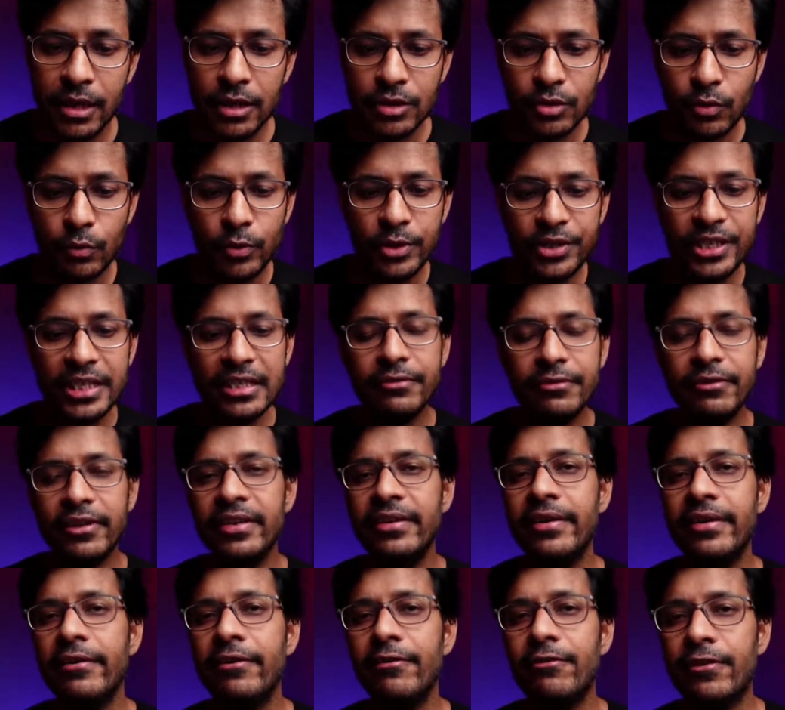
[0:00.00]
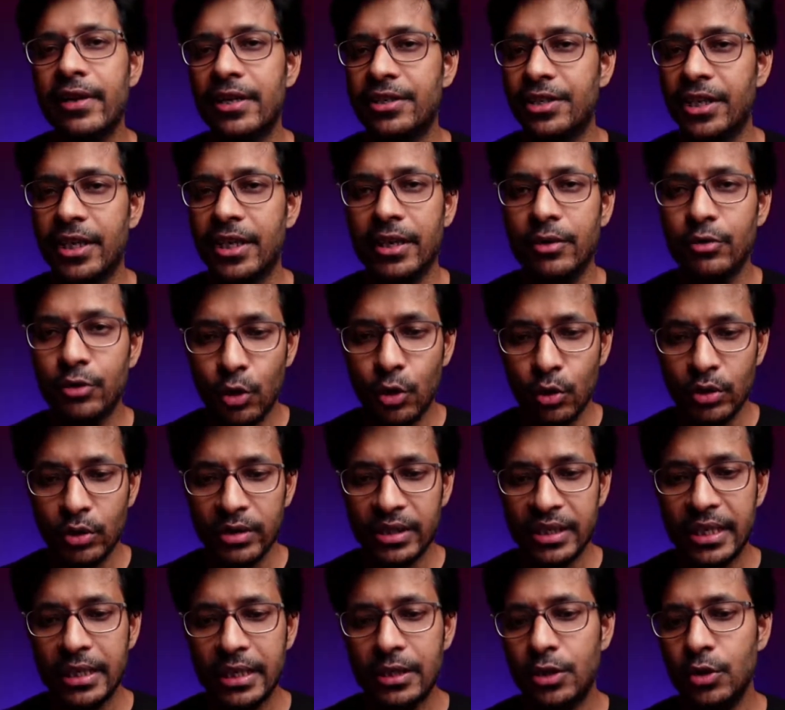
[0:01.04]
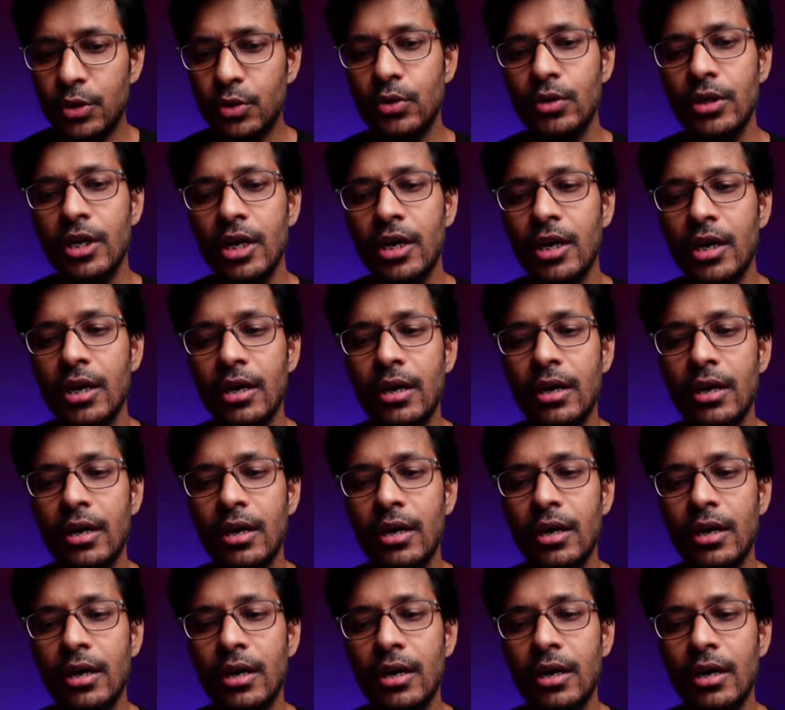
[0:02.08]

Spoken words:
so which is very refreshing. You don't need to